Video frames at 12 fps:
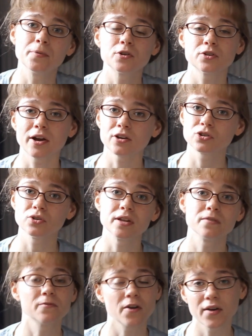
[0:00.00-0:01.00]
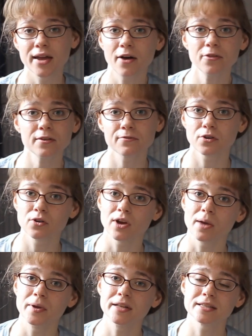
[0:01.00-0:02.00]
Those are actually very healthy for your
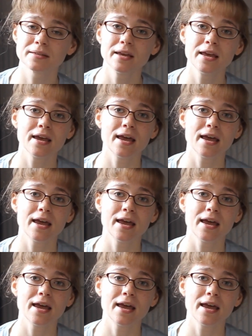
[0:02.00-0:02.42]
rabbits